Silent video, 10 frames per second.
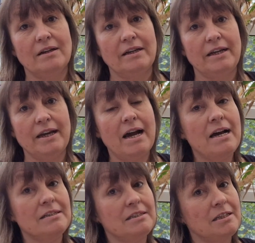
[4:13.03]
He
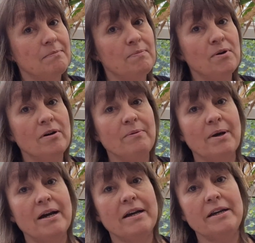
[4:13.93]
asked the boy
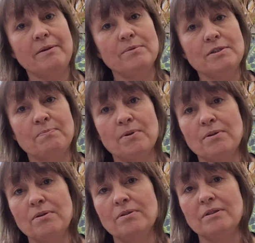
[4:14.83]
where he was
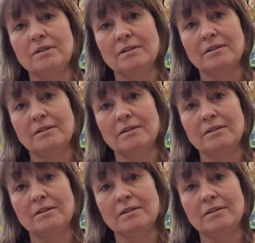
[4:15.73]
born,